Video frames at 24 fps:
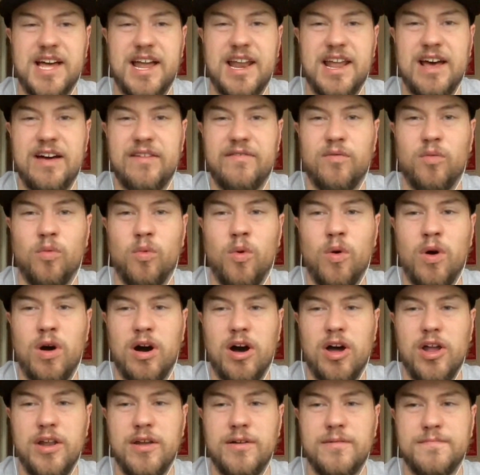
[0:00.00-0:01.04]
that have
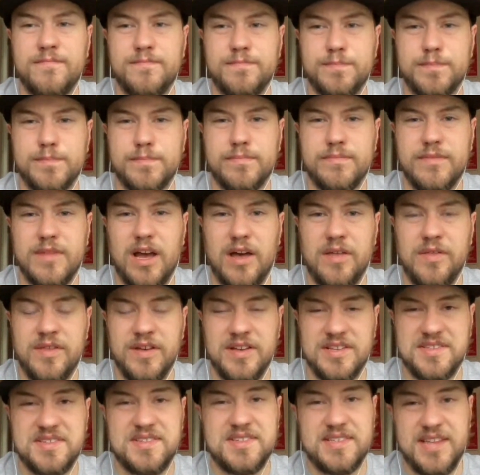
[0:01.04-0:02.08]
won
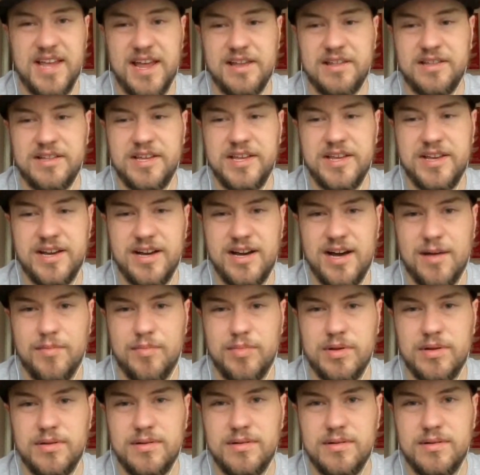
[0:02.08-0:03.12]
the Stanley
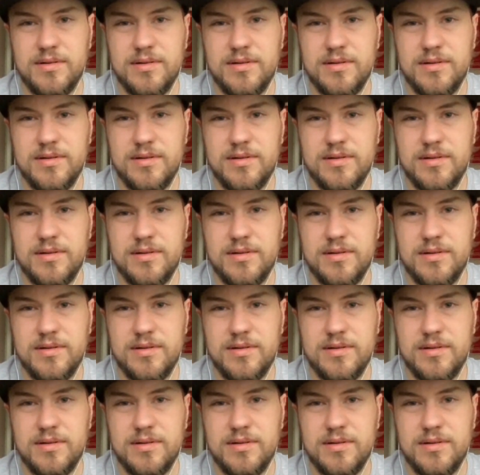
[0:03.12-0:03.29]
Cup.